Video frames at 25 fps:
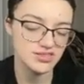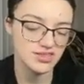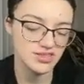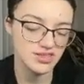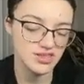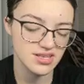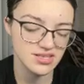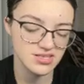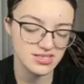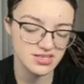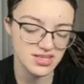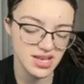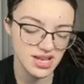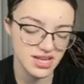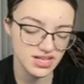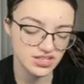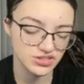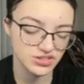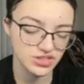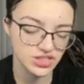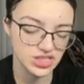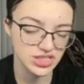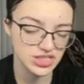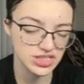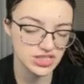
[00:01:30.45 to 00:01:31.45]
this
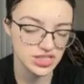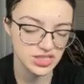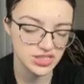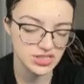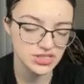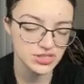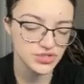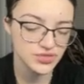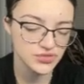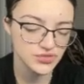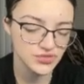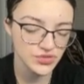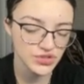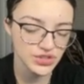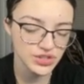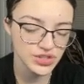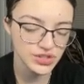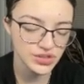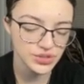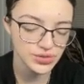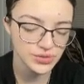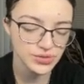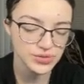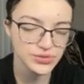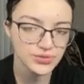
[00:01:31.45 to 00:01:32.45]
actually does for
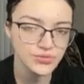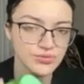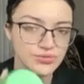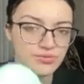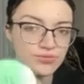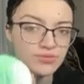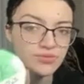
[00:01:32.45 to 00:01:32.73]
you.